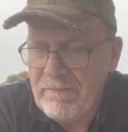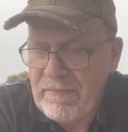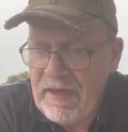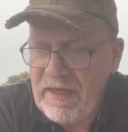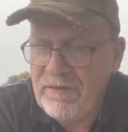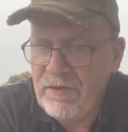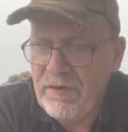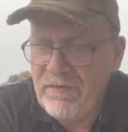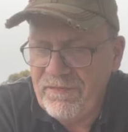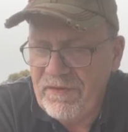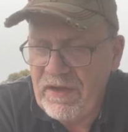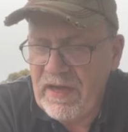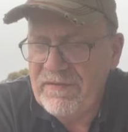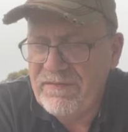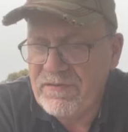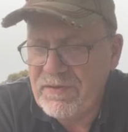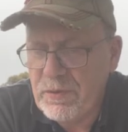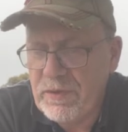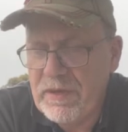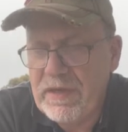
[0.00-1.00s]
Matthew
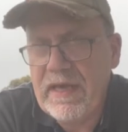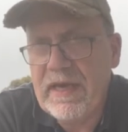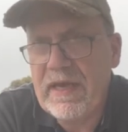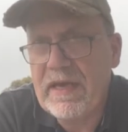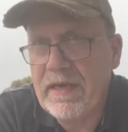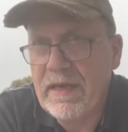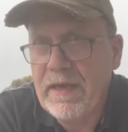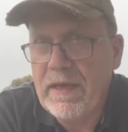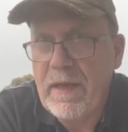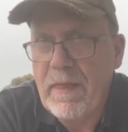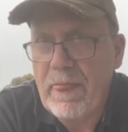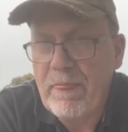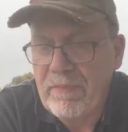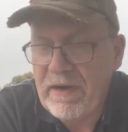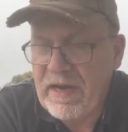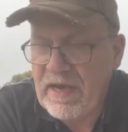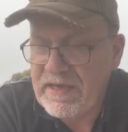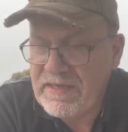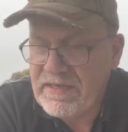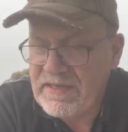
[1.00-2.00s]
5:28,
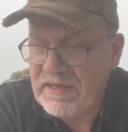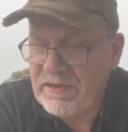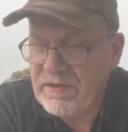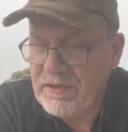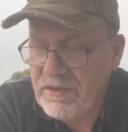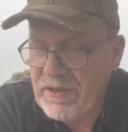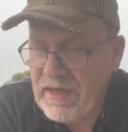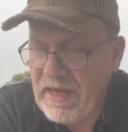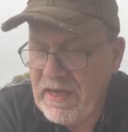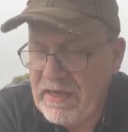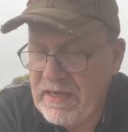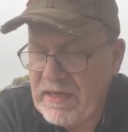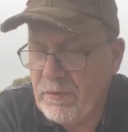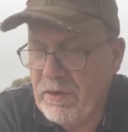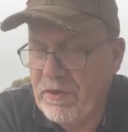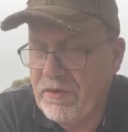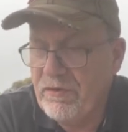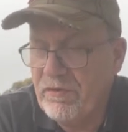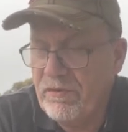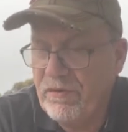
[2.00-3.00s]
but I tell you that
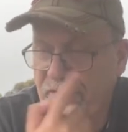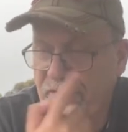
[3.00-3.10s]
anyone who